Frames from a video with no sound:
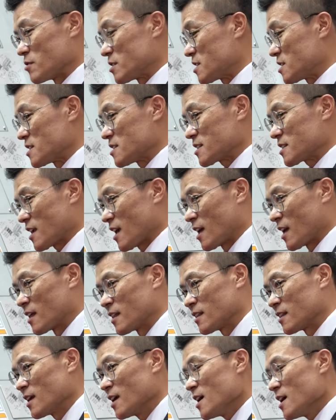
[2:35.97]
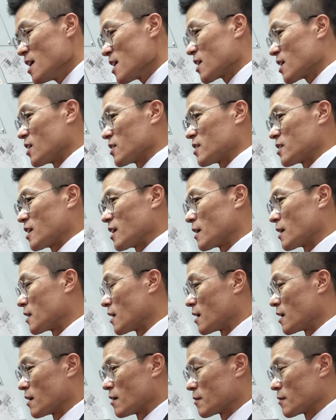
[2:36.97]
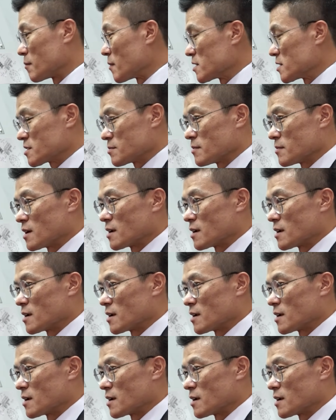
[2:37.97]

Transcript: which is can cut the, uh, the multi,